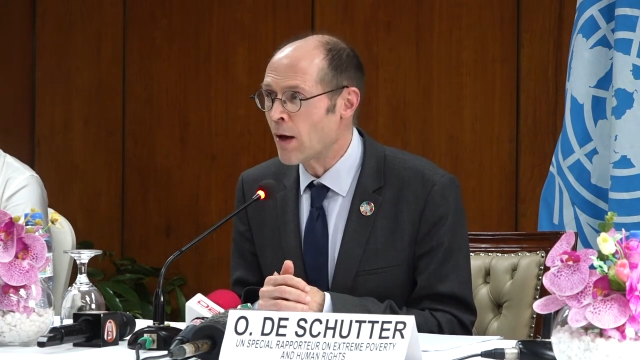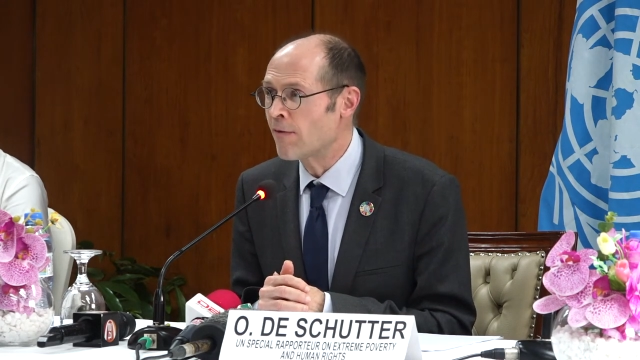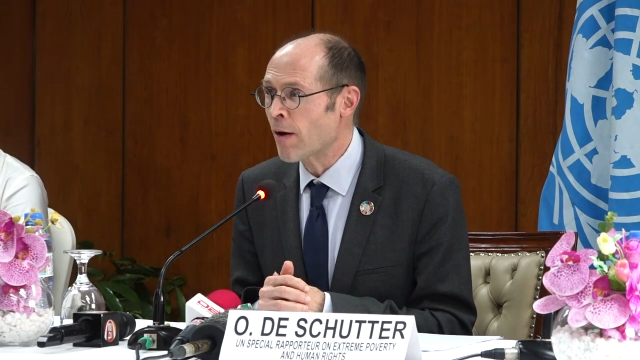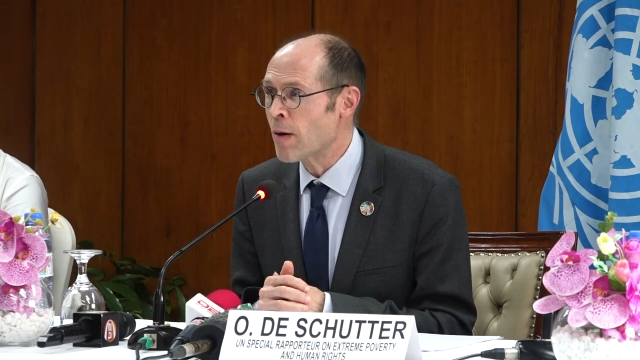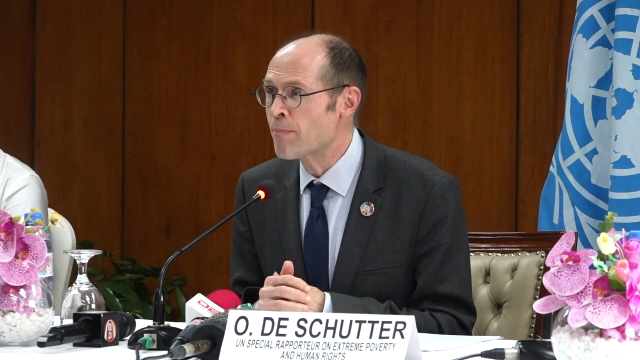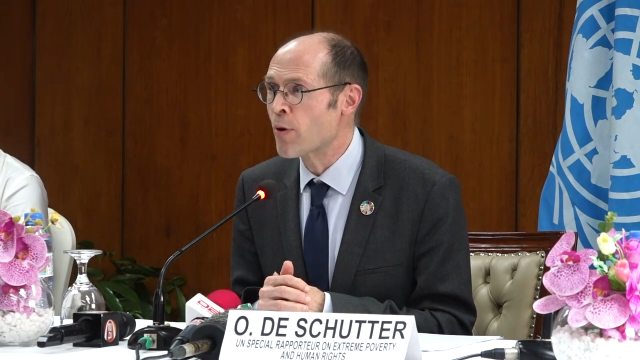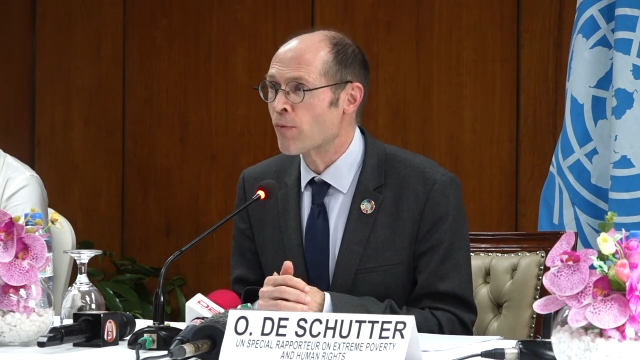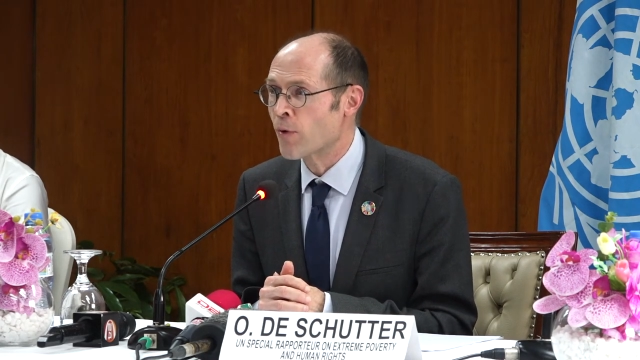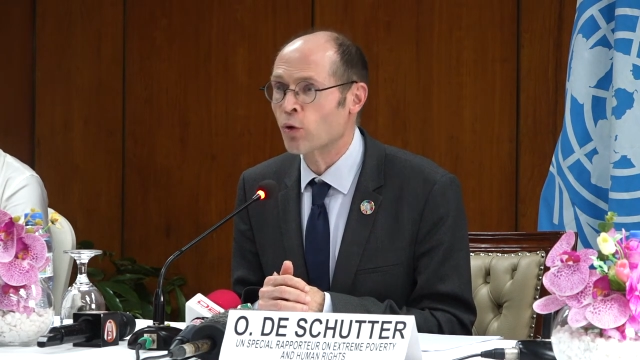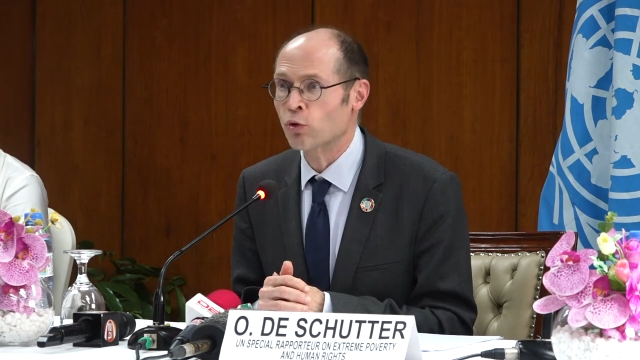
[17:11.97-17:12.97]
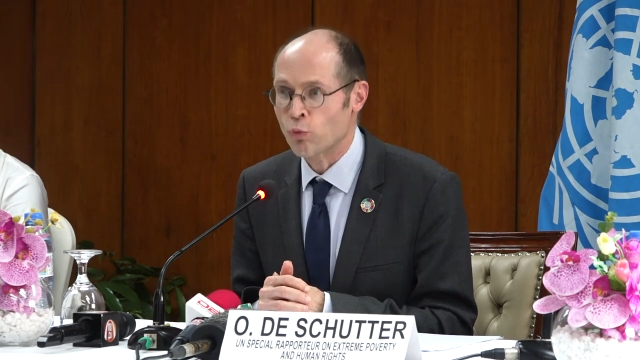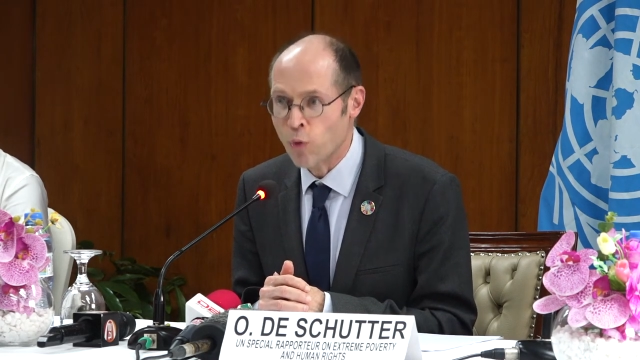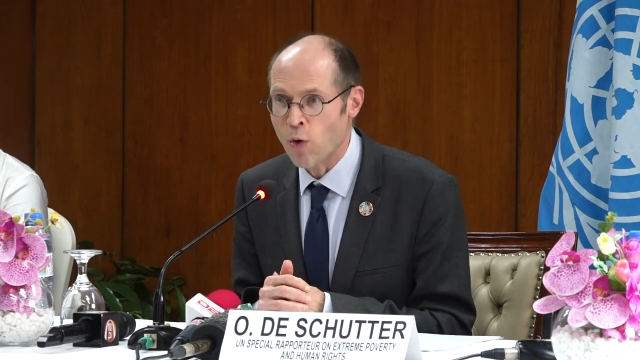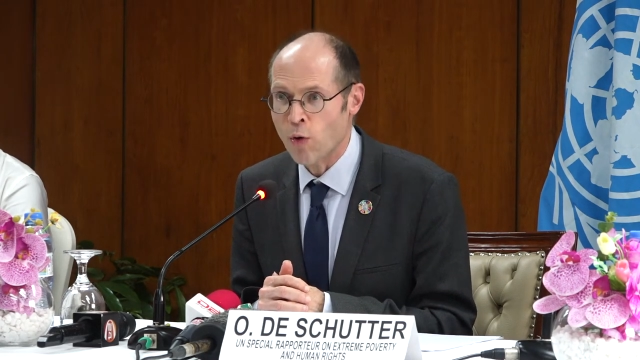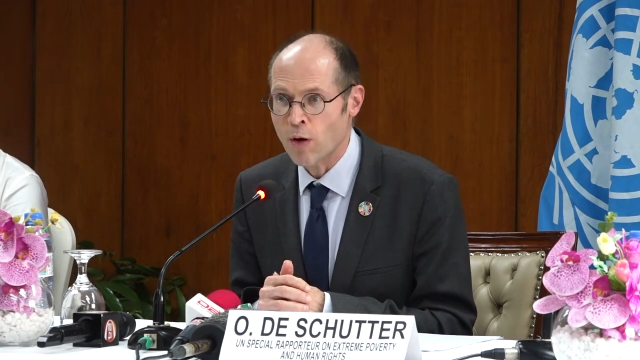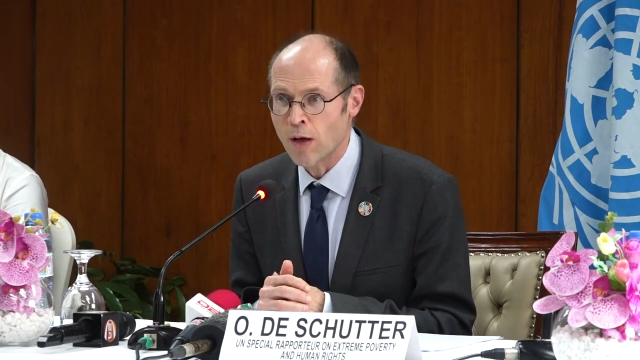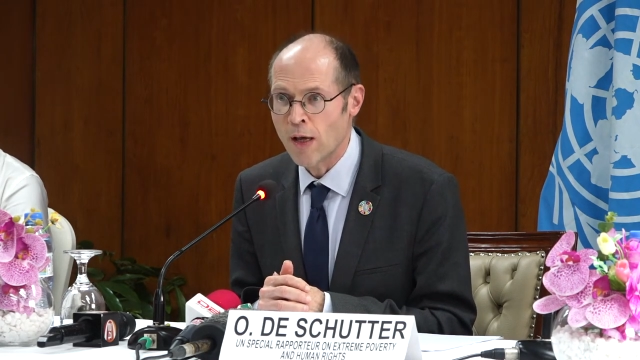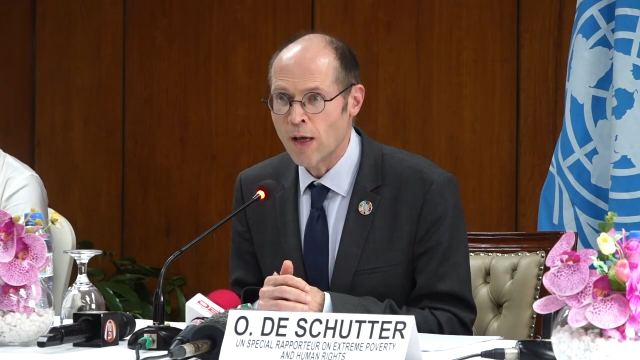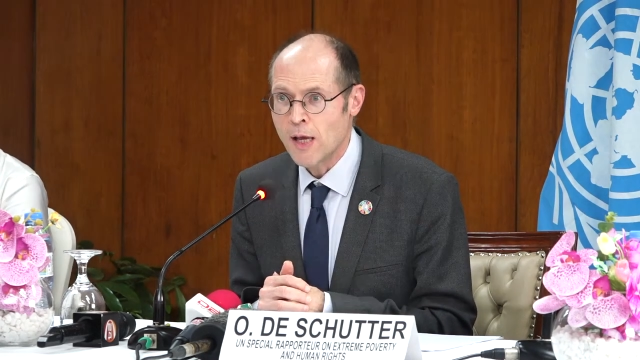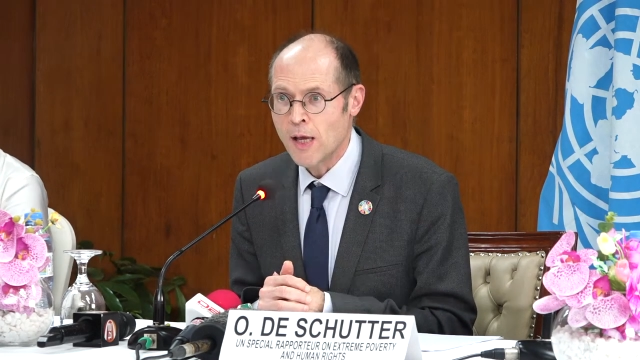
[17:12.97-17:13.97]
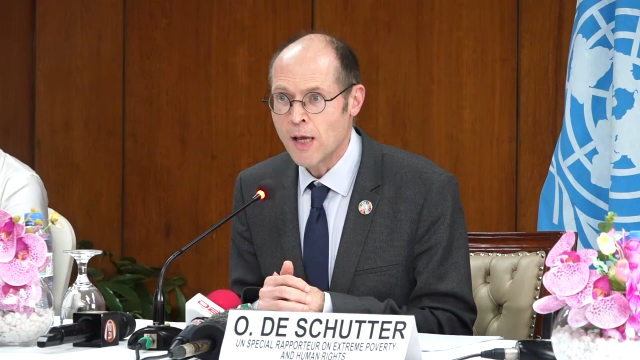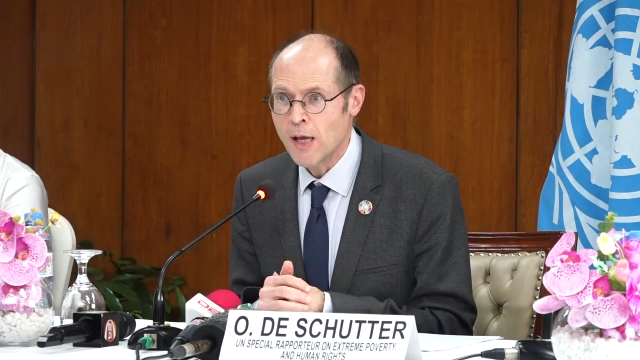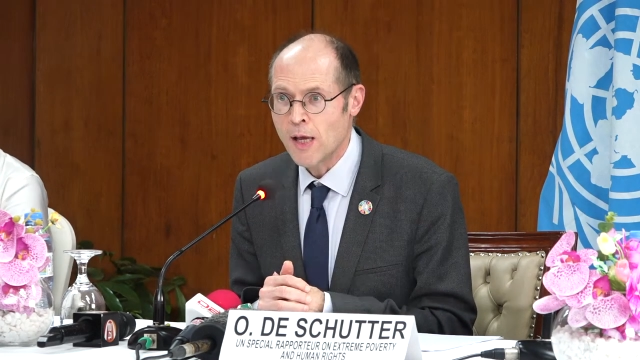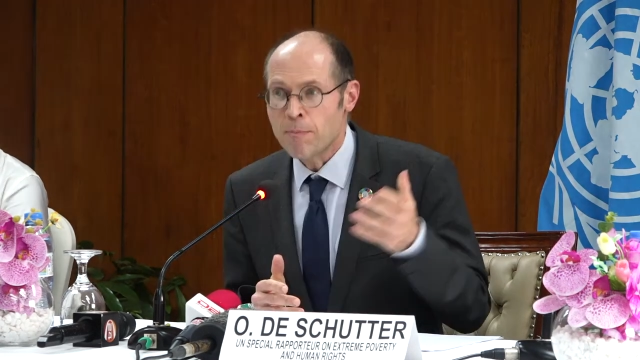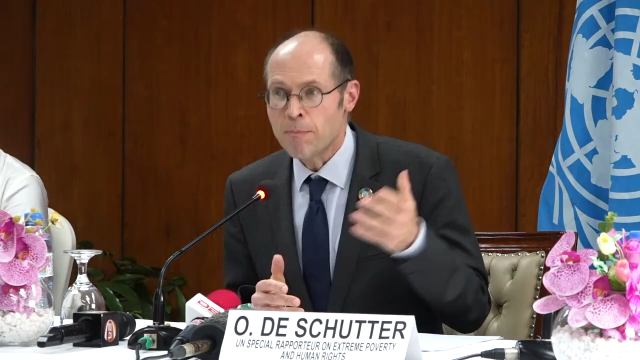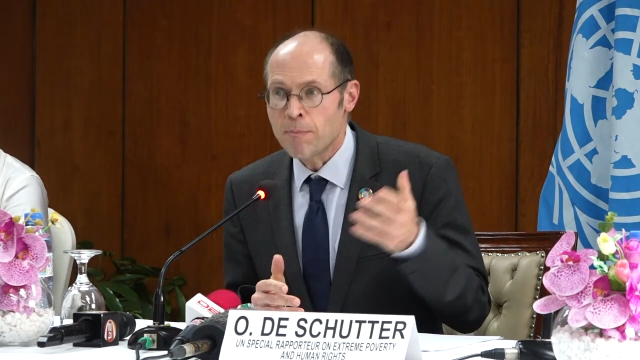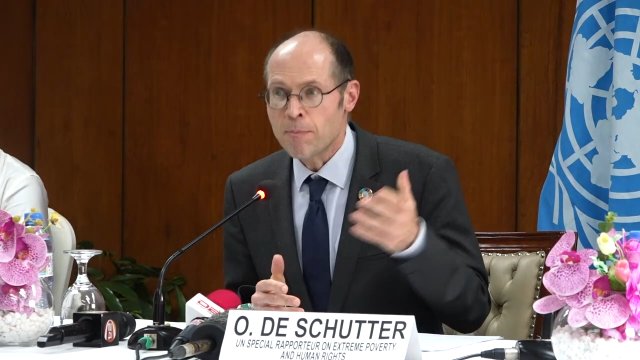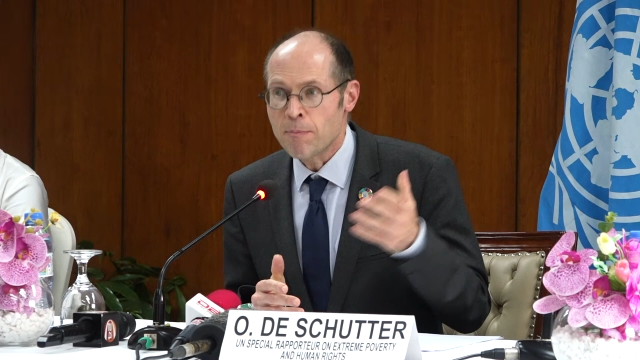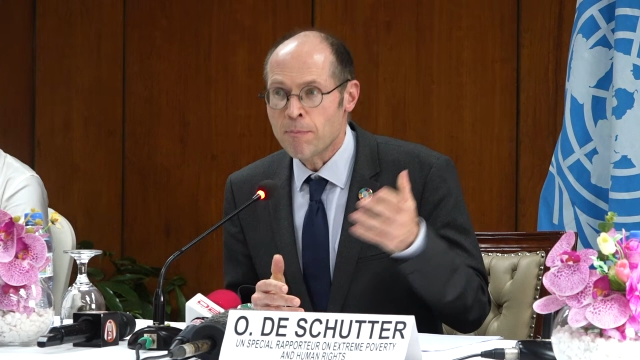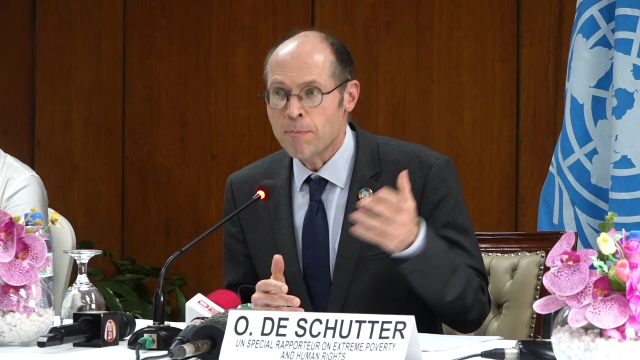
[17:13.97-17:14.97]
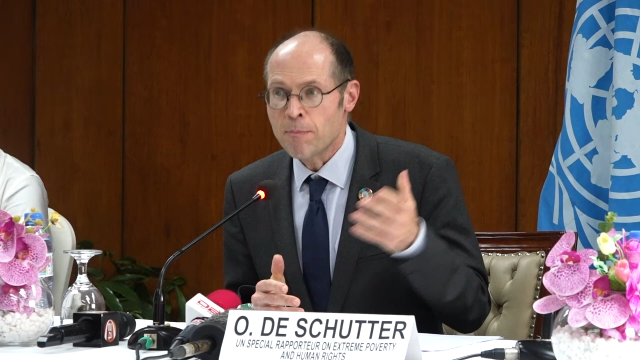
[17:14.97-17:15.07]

a very perverse role by imposing